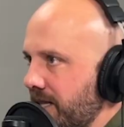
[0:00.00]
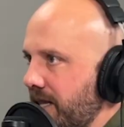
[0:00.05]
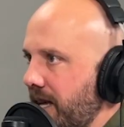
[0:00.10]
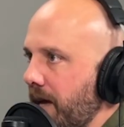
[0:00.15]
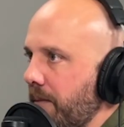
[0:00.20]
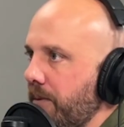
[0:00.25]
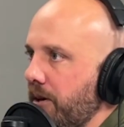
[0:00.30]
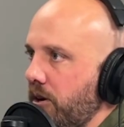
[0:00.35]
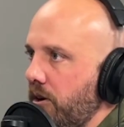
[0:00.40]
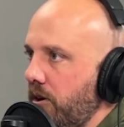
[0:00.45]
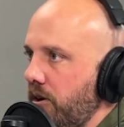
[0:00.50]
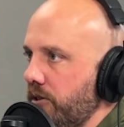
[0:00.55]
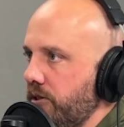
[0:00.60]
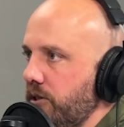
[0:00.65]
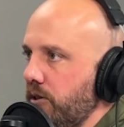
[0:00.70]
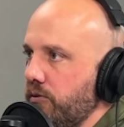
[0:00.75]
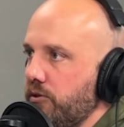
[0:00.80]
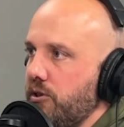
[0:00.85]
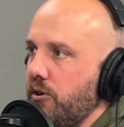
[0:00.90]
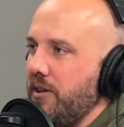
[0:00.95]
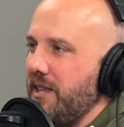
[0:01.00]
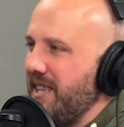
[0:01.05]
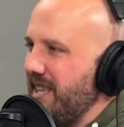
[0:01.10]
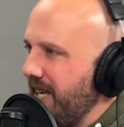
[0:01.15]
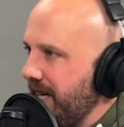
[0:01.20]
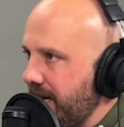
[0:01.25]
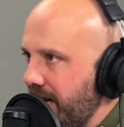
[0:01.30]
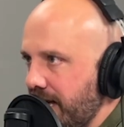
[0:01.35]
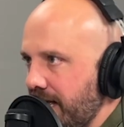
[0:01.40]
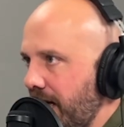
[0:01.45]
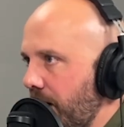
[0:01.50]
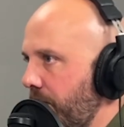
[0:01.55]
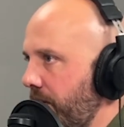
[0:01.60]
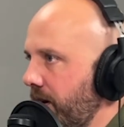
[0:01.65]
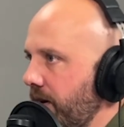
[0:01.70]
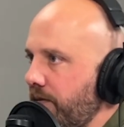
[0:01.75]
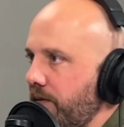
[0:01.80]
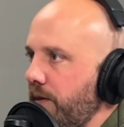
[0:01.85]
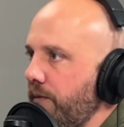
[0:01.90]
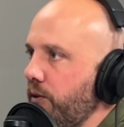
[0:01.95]
thing, but also start thinking that way.
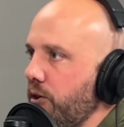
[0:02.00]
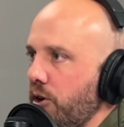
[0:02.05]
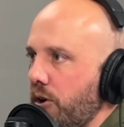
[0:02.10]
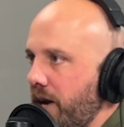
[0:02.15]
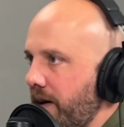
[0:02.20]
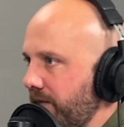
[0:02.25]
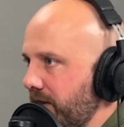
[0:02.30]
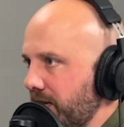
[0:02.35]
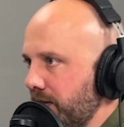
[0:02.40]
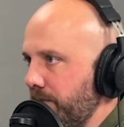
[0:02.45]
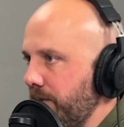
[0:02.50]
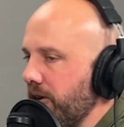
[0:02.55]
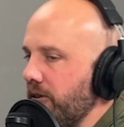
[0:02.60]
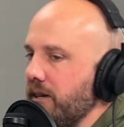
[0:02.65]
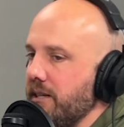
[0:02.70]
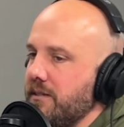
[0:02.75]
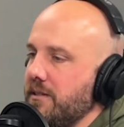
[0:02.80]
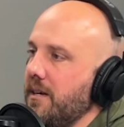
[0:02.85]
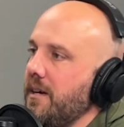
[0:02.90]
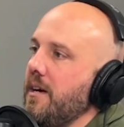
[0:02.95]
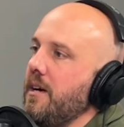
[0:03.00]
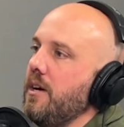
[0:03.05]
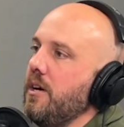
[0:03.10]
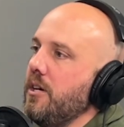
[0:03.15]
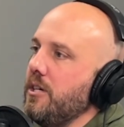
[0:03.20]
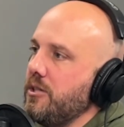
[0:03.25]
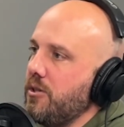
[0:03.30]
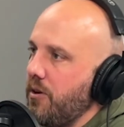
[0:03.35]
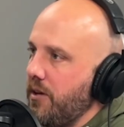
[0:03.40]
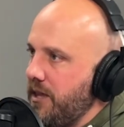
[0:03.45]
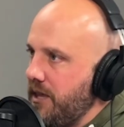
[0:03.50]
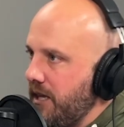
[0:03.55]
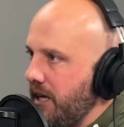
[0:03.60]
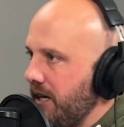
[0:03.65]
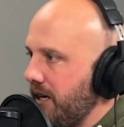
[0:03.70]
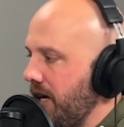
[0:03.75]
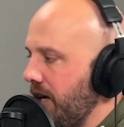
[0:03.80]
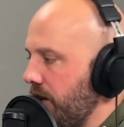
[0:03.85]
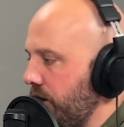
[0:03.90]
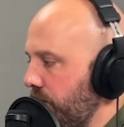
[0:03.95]
Even if you don't have the experience, start
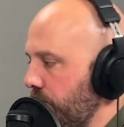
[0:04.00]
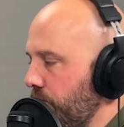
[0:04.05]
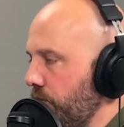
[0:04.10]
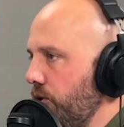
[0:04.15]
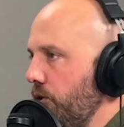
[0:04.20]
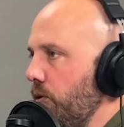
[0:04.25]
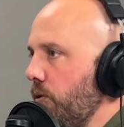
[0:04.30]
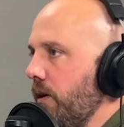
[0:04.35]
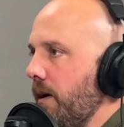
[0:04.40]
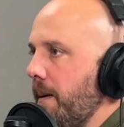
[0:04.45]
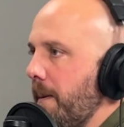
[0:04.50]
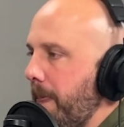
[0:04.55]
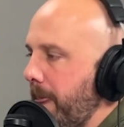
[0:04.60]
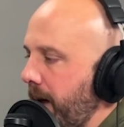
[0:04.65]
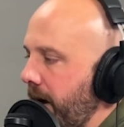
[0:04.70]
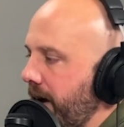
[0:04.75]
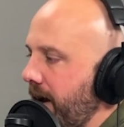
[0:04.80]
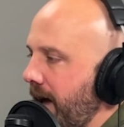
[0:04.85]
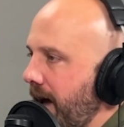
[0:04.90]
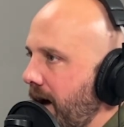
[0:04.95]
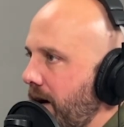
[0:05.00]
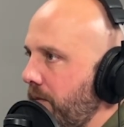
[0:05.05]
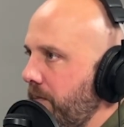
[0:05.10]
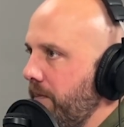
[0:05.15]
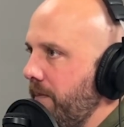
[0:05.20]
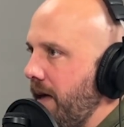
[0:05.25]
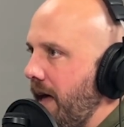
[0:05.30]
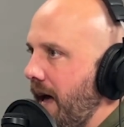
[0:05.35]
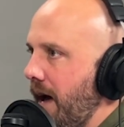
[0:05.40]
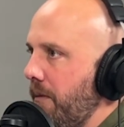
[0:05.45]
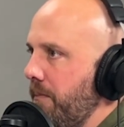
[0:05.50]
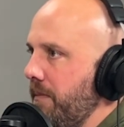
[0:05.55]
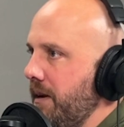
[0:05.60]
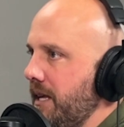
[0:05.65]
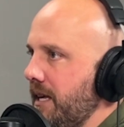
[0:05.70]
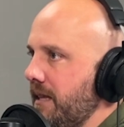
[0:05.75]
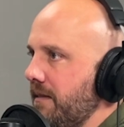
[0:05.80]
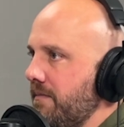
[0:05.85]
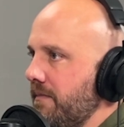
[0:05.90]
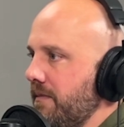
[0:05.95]
thinking through, all right, how
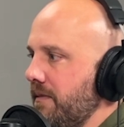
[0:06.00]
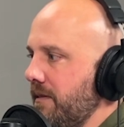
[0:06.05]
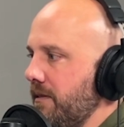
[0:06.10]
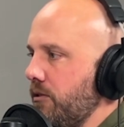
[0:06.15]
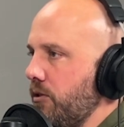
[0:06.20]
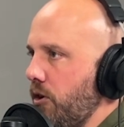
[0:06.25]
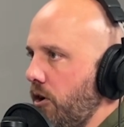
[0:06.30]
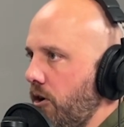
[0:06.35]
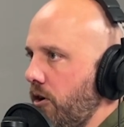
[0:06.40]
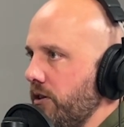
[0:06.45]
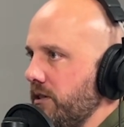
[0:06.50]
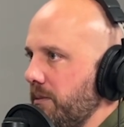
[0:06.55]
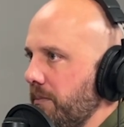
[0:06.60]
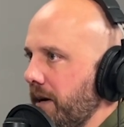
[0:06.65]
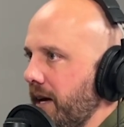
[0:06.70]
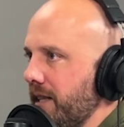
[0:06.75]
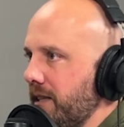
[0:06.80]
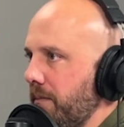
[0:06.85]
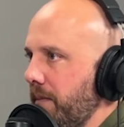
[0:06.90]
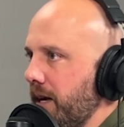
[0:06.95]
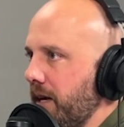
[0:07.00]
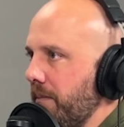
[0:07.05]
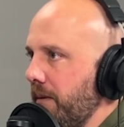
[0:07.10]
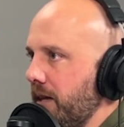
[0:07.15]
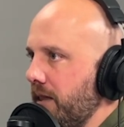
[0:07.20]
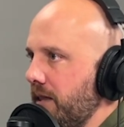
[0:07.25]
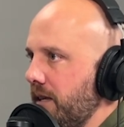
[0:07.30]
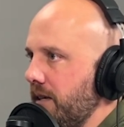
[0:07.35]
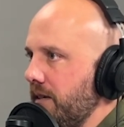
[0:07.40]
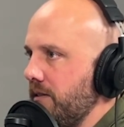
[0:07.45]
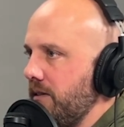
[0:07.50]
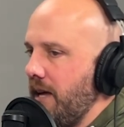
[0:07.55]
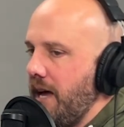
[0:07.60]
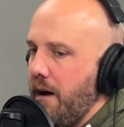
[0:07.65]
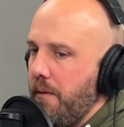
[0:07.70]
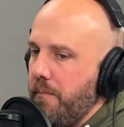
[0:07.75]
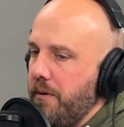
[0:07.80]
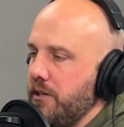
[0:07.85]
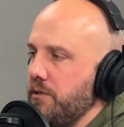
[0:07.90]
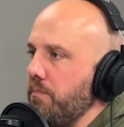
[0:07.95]
many calls am I going to have to make about this? How
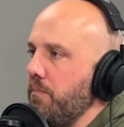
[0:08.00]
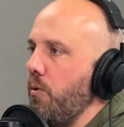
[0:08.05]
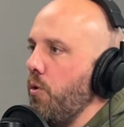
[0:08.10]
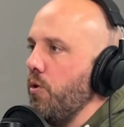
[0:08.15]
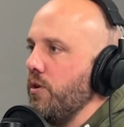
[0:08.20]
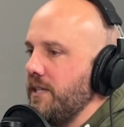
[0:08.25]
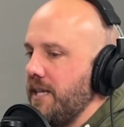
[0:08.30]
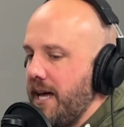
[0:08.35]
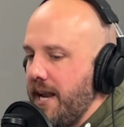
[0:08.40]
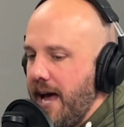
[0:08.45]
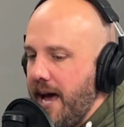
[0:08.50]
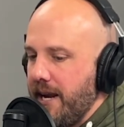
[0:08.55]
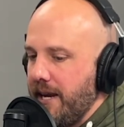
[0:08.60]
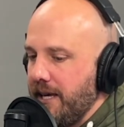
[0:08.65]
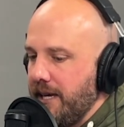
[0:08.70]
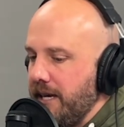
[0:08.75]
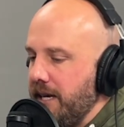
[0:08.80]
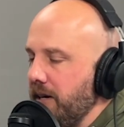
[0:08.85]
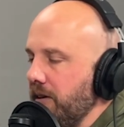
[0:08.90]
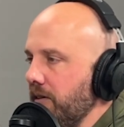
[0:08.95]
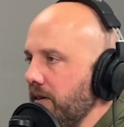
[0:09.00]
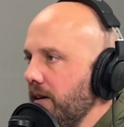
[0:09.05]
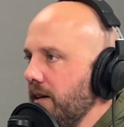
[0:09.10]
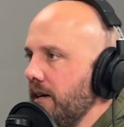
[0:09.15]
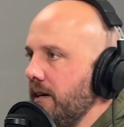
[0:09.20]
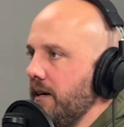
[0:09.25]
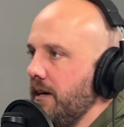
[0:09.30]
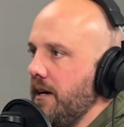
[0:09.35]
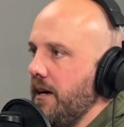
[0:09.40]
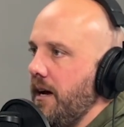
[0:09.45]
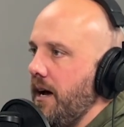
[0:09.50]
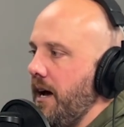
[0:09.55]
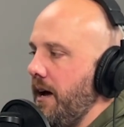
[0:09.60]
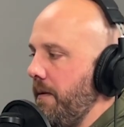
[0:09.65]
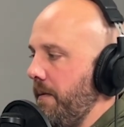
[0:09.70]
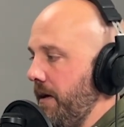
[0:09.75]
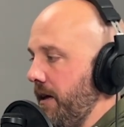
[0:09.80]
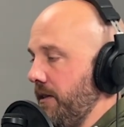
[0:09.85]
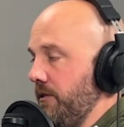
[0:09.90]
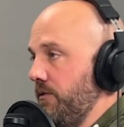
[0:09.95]
much more is that adding here?
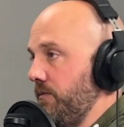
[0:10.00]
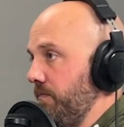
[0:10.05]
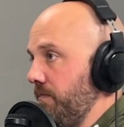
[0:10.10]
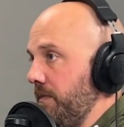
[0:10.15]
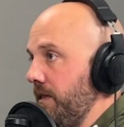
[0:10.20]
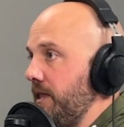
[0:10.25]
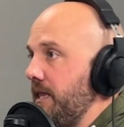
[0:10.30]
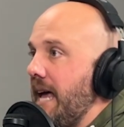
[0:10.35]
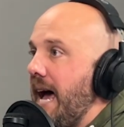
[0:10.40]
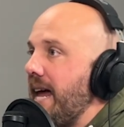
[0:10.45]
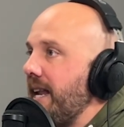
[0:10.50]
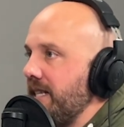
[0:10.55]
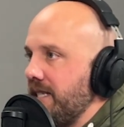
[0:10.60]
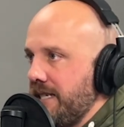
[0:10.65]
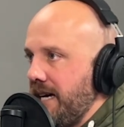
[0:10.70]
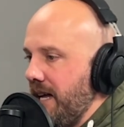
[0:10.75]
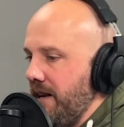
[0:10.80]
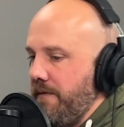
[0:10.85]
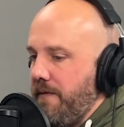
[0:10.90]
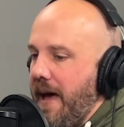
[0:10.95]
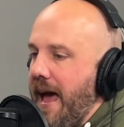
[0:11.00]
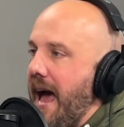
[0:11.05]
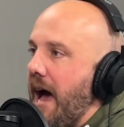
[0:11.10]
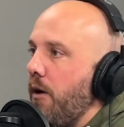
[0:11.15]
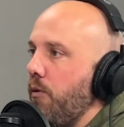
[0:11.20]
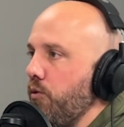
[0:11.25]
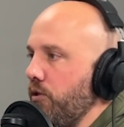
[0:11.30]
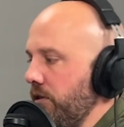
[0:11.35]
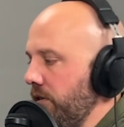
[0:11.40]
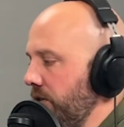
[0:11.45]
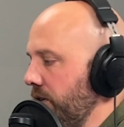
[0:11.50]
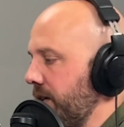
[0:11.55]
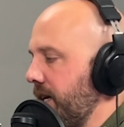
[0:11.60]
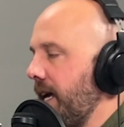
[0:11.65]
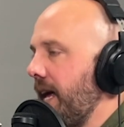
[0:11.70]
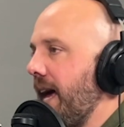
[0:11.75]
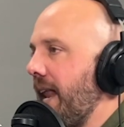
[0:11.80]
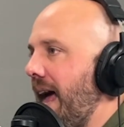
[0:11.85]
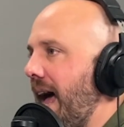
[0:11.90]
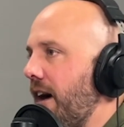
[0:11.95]
And that is kind of how we're
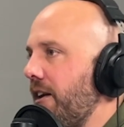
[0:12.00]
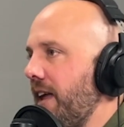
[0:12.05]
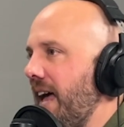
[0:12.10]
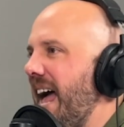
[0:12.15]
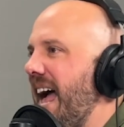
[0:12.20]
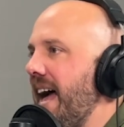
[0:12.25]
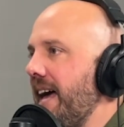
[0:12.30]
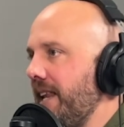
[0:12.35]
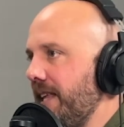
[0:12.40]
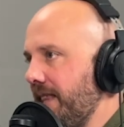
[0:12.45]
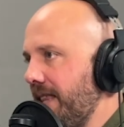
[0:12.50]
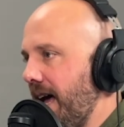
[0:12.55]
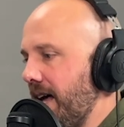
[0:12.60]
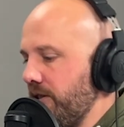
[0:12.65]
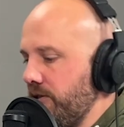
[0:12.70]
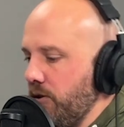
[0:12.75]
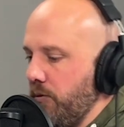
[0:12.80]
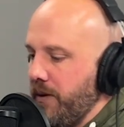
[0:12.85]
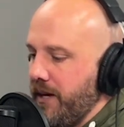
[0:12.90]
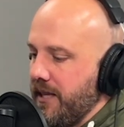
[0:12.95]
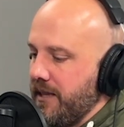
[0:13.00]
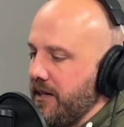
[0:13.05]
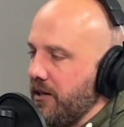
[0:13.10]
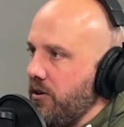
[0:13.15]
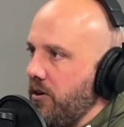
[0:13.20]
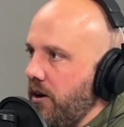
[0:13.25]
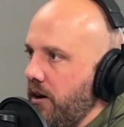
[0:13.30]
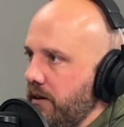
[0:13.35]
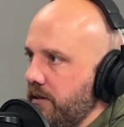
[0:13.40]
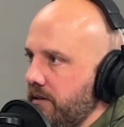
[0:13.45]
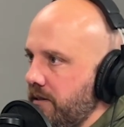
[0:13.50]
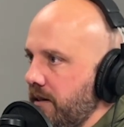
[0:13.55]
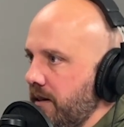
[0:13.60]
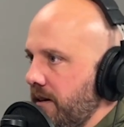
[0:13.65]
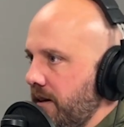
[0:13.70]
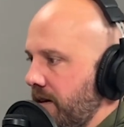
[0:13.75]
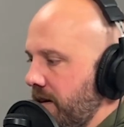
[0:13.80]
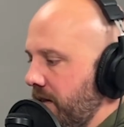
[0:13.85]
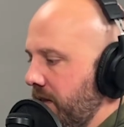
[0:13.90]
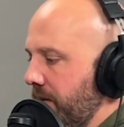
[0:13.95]
looking at how to edit that. So we got the cost,
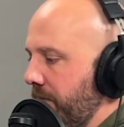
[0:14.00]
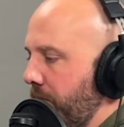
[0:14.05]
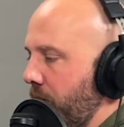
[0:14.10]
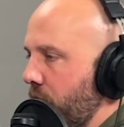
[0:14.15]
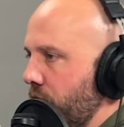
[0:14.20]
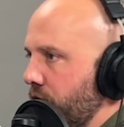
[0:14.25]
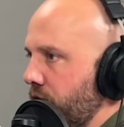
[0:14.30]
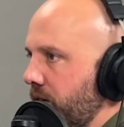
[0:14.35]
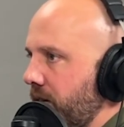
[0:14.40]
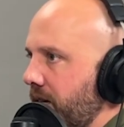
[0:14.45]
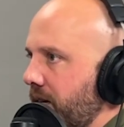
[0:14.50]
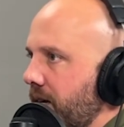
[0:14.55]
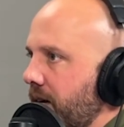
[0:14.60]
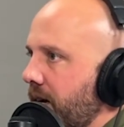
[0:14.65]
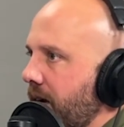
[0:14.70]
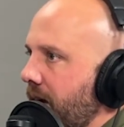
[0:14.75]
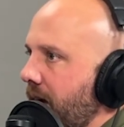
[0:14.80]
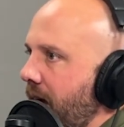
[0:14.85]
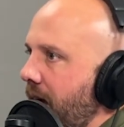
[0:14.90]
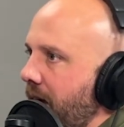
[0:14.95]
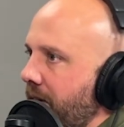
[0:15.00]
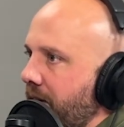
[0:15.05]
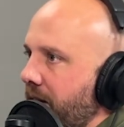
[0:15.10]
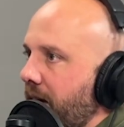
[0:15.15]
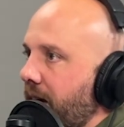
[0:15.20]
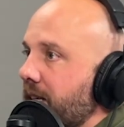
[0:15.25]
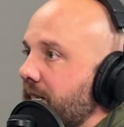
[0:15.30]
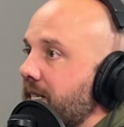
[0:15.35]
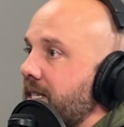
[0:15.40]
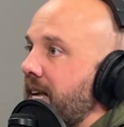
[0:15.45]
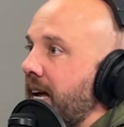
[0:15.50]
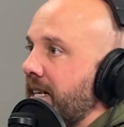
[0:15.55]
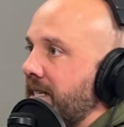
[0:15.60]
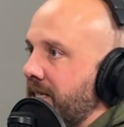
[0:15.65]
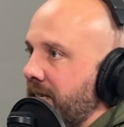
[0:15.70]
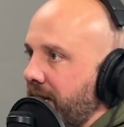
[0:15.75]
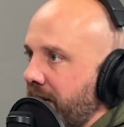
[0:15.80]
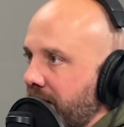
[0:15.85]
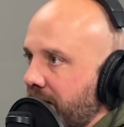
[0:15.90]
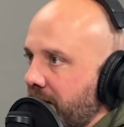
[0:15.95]
the margin, and then
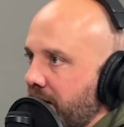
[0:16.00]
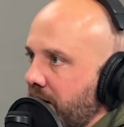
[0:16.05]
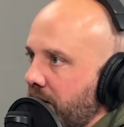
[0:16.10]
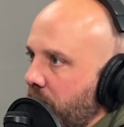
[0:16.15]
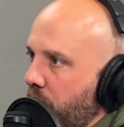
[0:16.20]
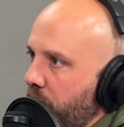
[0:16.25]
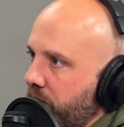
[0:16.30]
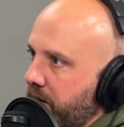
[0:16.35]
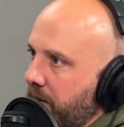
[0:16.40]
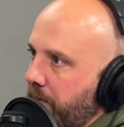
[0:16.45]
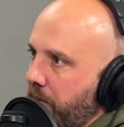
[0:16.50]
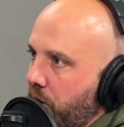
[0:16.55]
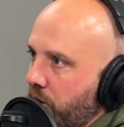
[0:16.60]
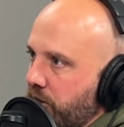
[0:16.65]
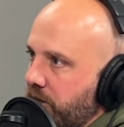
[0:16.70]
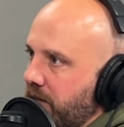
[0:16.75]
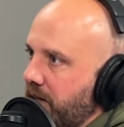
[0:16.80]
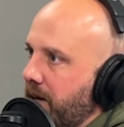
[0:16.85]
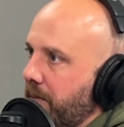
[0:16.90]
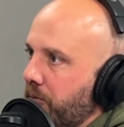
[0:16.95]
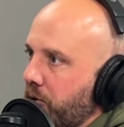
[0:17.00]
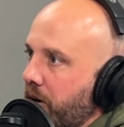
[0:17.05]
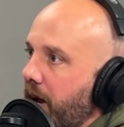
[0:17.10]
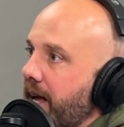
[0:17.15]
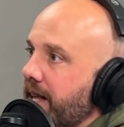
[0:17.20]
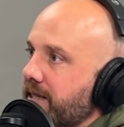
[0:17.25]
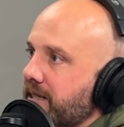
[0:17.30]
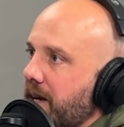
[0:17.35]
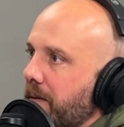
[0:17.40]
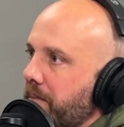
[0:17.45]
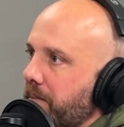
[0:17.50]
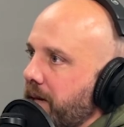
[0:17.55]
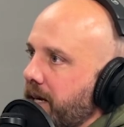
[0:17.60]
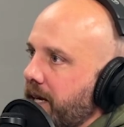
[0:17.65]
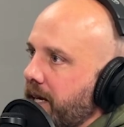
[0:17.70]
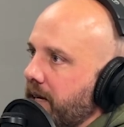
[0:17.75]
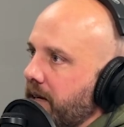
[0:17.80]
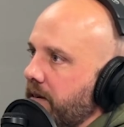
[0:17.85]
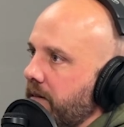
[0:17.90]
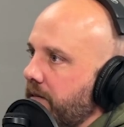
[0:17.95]
assessing what the margin number ends up
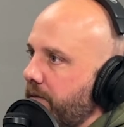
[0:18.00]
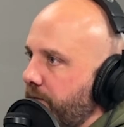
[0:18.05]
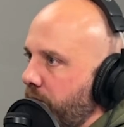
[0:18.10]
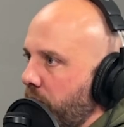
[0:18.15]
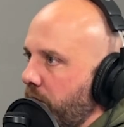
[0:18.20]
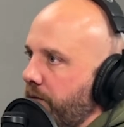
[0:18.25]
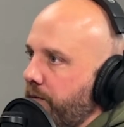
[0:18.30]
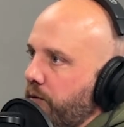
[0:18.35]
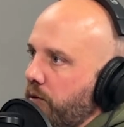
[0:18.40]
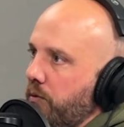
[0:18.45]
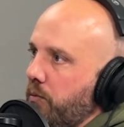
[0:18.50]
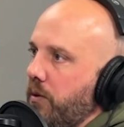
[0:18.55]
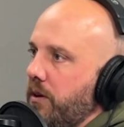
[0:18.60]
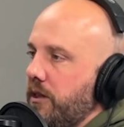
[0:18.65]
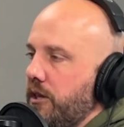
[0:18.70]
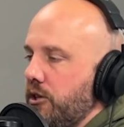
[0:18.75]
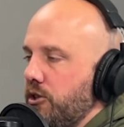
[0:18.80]
being for what the